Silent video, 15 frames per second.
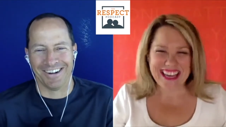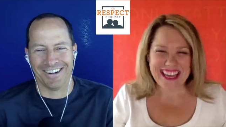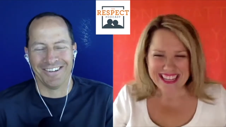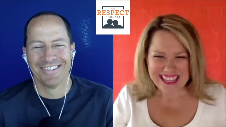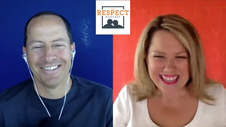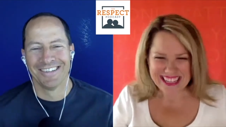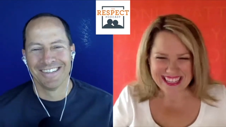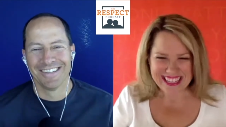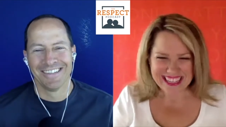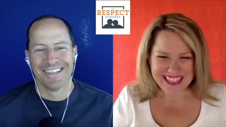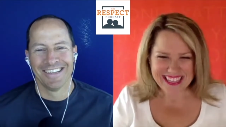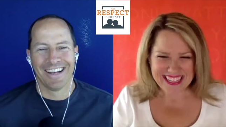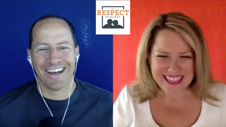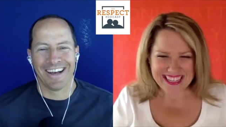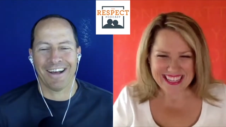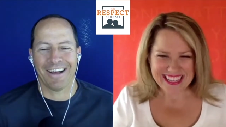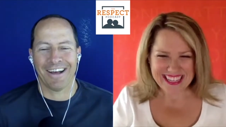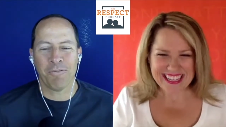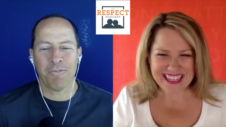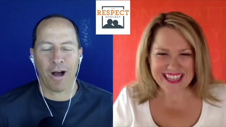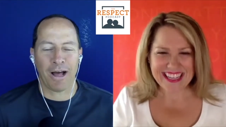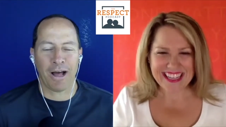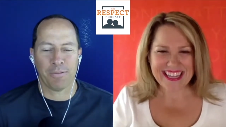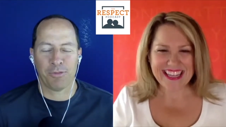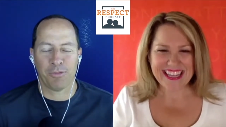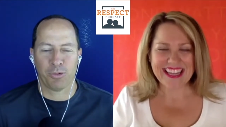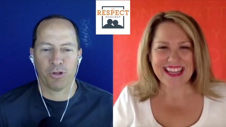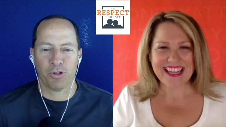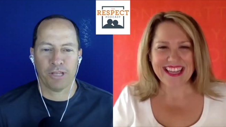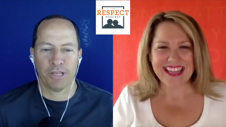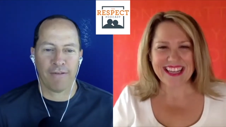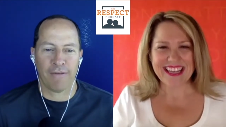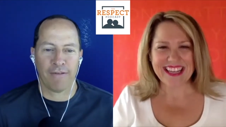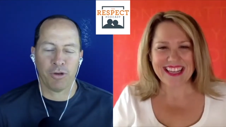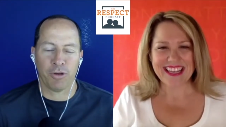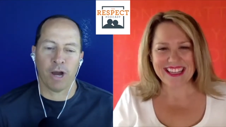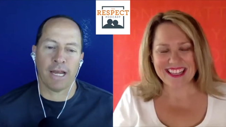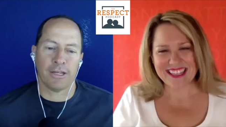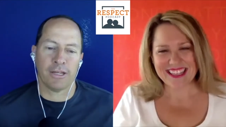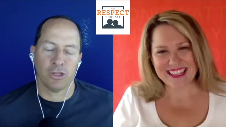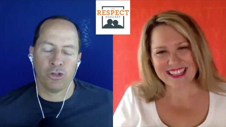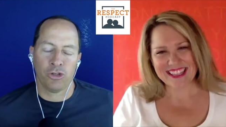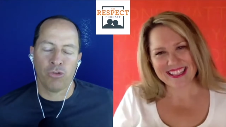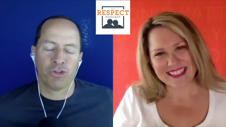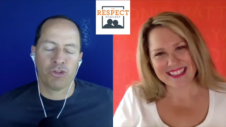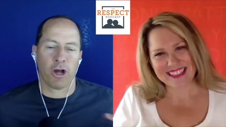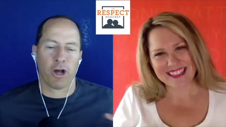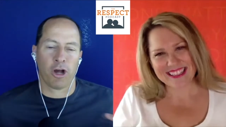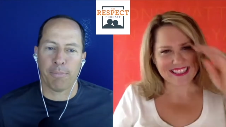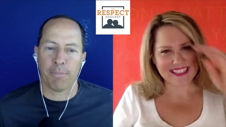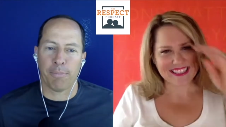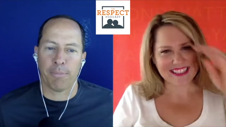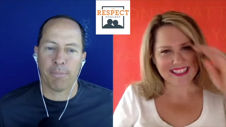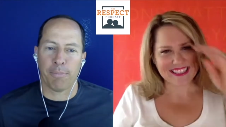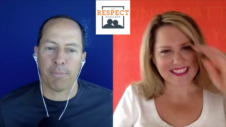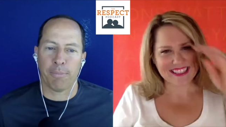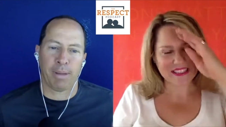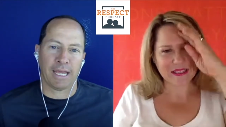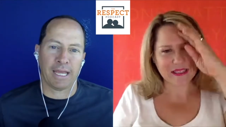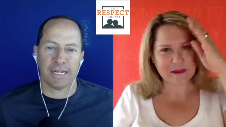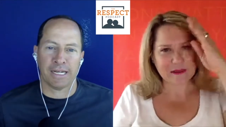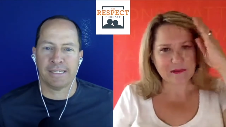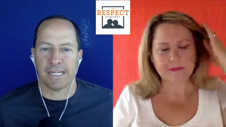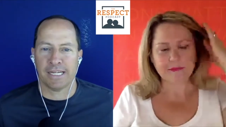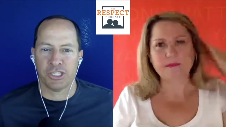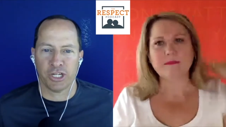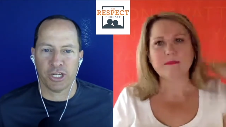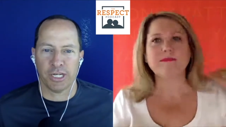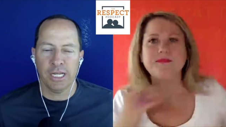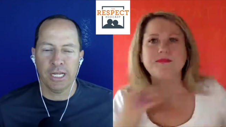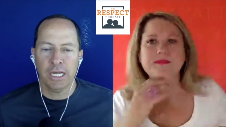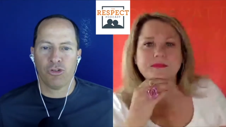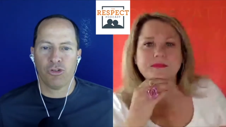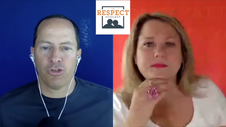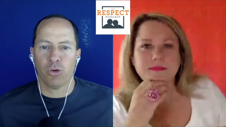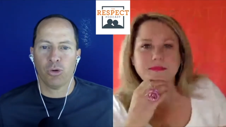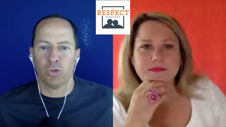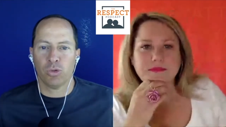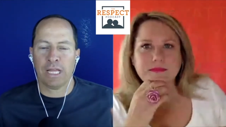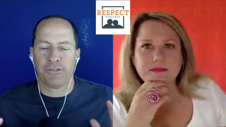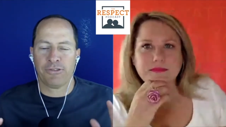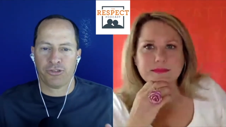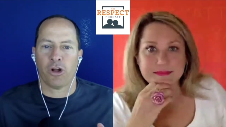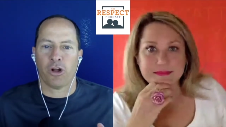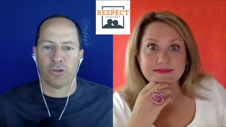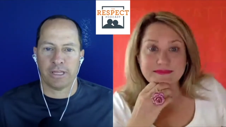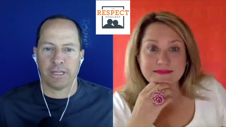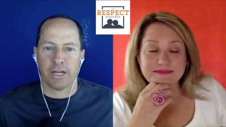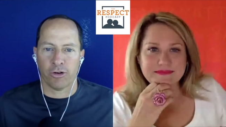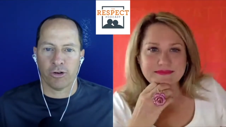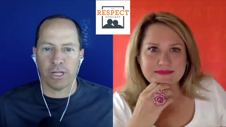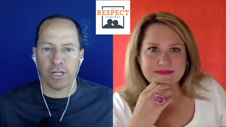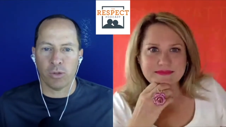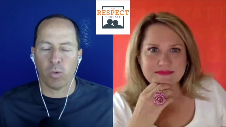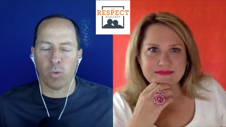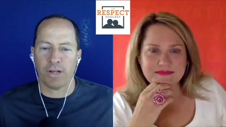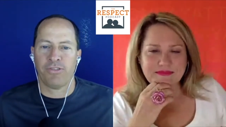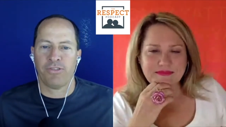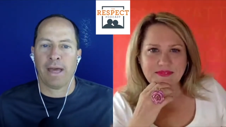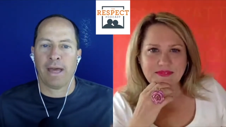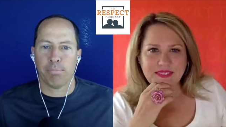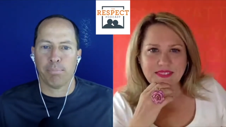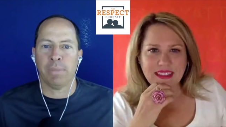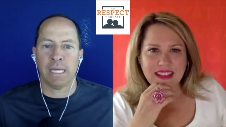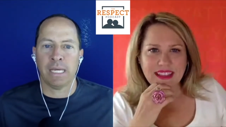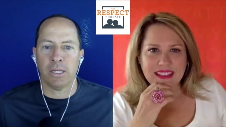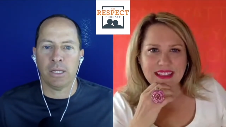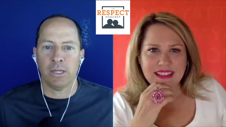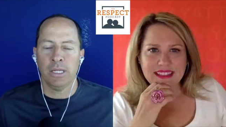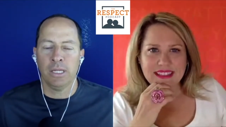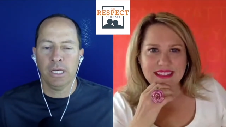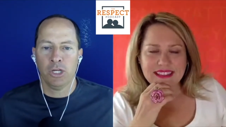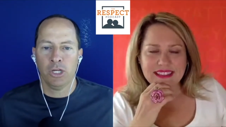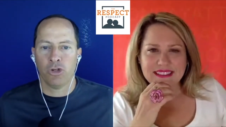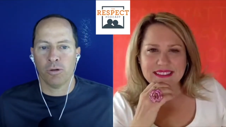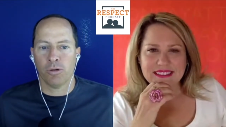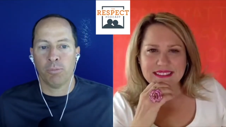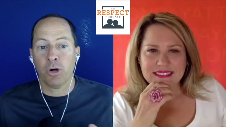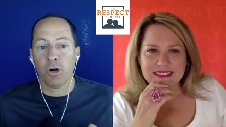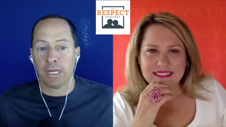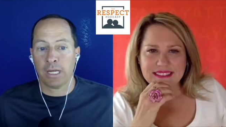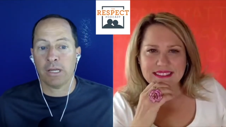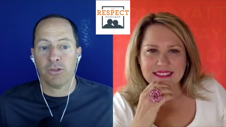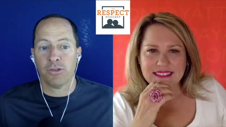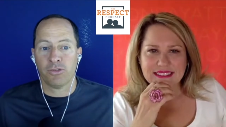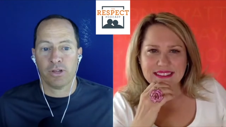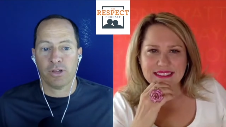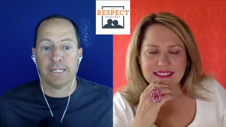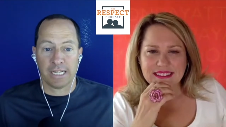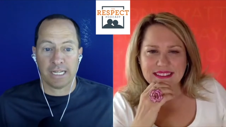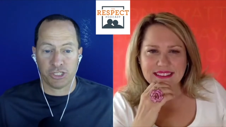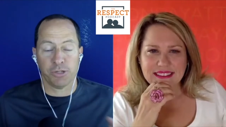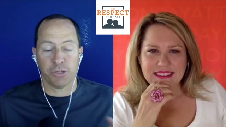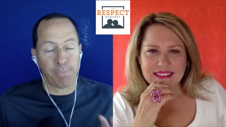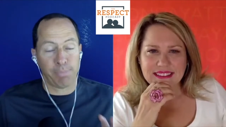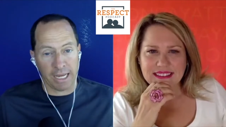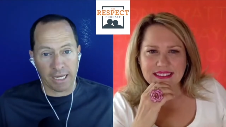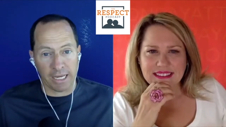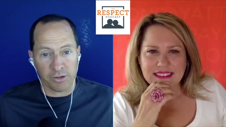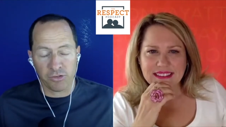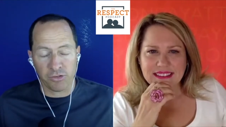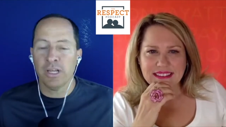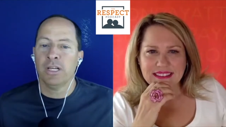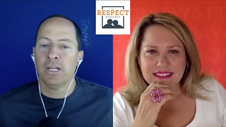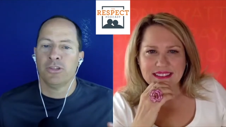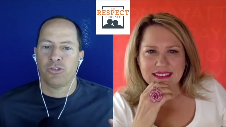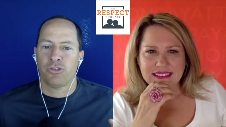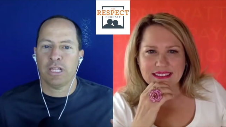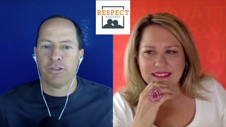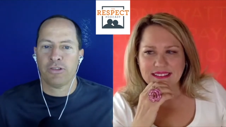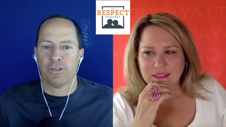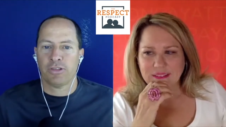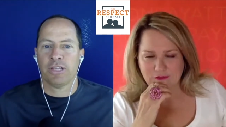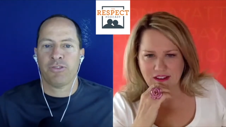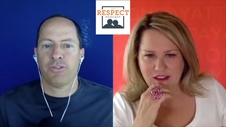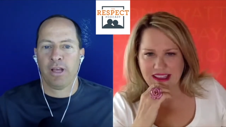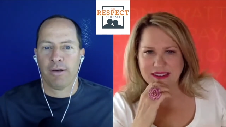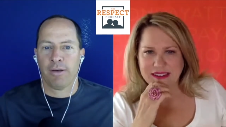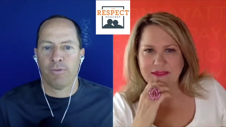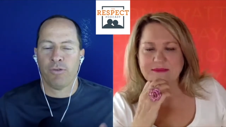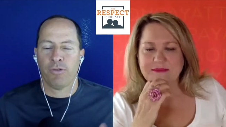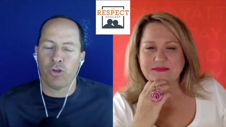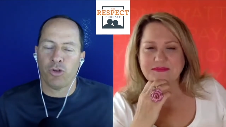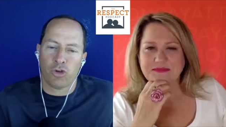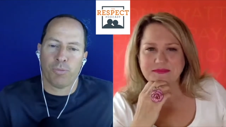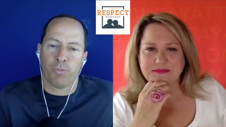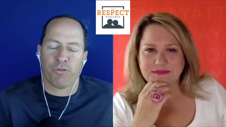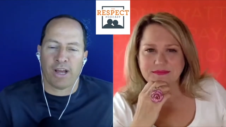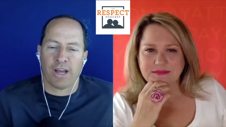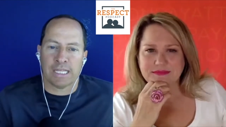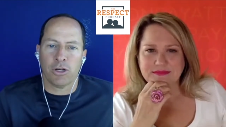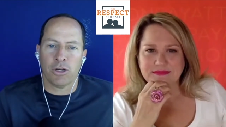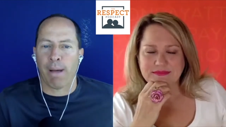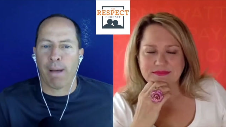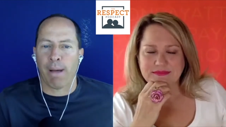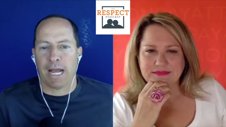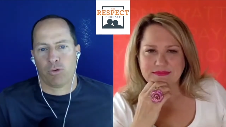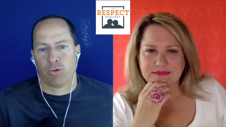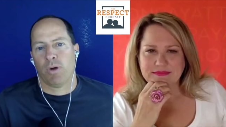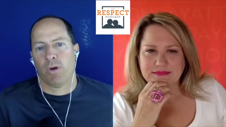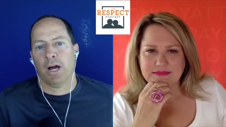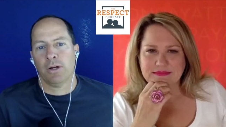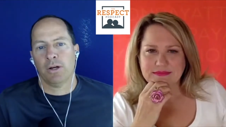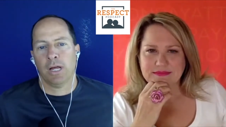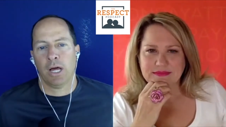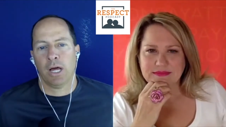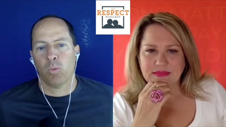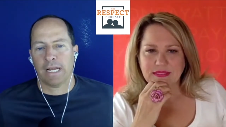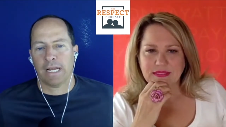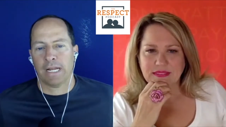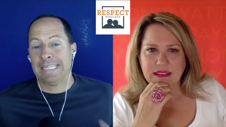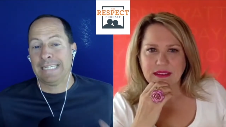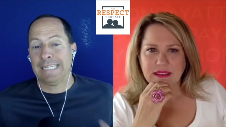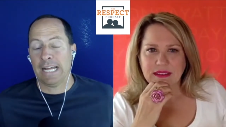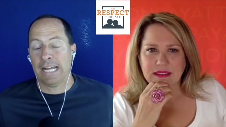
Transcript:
Speaker 1: so uh, well, I'm thrilled to have you on. You talk all about paying attention. So let's start there, Neen. What does that mean? Your book is Attention Pays. So let's let's have if you could provide a little background on what